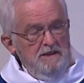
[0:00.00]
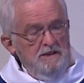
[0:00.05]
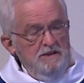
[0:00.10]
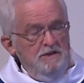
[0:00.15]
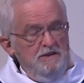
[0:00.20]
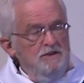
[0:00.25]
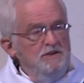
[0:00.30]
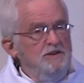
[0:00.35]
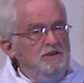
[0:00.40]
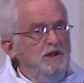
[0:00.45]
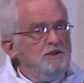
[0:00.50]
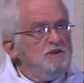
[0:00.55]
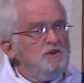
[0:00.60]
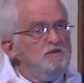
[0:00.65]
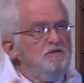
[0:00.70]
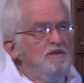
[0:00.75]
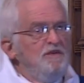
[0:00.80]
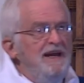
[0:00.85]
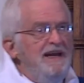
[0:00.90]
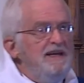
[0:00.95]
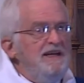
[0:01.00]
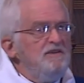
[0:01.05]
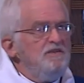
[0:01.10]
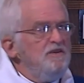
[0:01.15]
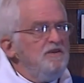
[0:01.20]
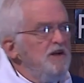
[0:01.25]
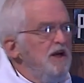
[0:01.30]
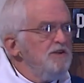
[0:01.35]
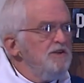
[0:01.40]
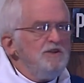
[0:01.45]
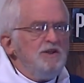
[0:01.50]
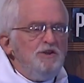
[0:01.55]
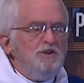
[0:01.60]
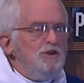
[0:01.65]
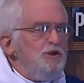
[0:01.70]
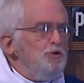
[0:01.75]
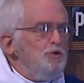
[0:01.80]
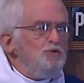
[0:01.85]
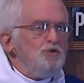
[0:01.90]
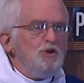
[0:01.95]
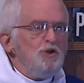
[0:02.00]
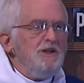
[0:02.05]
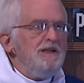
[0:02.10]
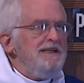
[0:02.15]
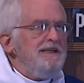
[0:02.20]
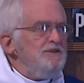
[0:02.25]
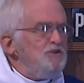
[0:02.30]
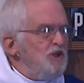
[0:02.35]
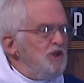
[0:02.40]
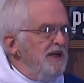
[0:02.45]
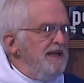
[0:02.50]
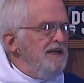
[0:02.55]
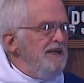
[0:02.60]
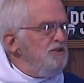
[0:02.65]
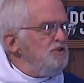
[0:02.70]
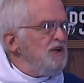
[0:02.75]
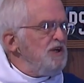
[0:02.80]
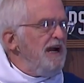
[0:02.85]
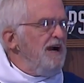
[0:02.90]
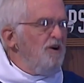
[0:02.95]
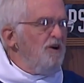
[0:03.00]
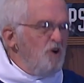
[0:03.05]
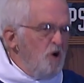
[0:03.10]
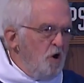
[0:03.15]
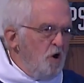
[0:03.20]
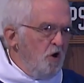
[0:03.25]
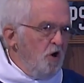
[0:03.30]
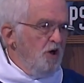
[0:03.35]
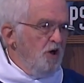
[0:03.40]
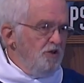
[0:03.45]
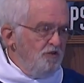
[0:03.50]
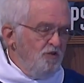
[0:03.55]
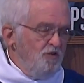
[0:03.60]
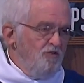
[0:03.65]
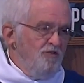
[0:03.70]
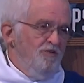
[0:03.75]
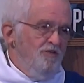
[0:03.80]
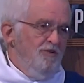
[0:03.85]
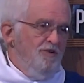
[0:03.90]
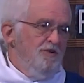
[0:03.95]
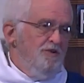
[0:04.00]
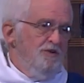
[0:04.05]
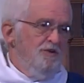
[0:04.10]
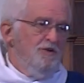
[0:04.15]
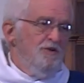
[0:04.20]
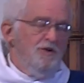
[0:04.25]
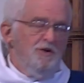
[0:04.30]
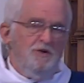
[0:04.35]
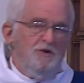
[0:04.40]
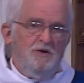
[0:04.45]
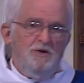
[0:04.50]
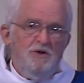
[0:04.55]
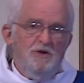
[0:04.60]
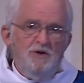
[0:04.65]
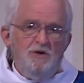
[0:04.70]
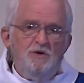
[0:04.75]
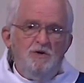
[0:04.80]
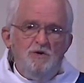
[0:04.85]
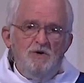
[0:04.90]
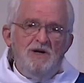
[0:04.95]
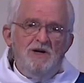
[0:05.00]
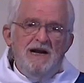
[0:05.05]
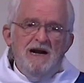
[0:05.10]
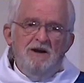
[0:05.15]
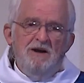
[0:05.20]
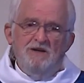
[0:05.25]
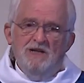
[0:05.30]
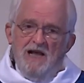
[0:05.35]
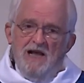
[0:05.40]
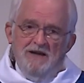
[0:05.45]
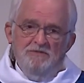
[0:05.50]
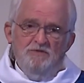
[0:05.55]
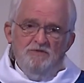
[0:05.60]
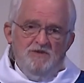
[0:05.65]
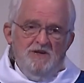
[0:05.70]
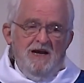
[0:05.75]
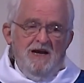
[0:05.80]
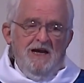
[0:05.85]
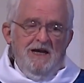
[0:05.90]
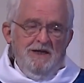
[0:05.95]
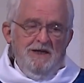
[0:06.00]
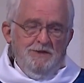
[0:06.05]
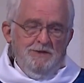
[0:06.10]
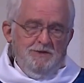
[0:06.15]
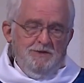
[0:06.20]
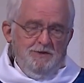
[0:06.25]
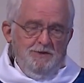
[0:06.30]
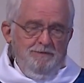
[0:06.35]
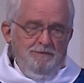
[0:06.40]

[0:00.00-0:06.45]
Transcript: Such faith doesn't usually change our hearts or our lifestyles.